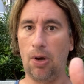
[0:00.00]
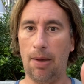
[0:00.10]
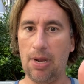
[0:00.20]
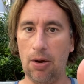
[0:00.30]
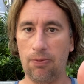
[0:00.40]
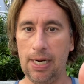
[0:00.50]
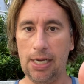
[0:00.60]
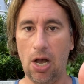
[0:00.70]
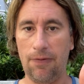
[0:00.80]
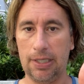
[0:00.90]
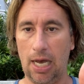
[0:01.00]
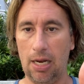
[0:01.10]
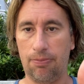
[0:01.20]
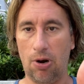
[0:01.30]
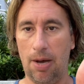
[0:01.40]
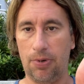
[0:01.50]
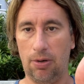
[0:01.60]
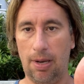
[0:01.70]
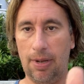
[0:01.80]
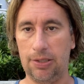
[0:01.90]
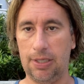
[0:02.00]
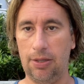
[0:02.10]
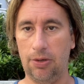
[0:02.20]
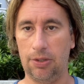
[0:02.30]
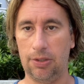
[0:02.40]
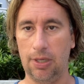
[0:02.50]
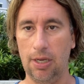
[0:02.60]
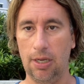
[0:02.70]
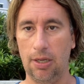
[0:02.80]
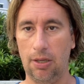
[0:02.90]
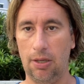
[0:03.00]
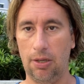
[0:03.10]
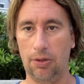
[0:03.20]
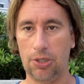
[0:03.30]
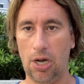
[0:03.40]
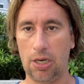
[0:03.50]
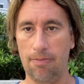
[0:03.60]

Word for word: I'm not reading off a teleprompter, and I'm not sitting there just talking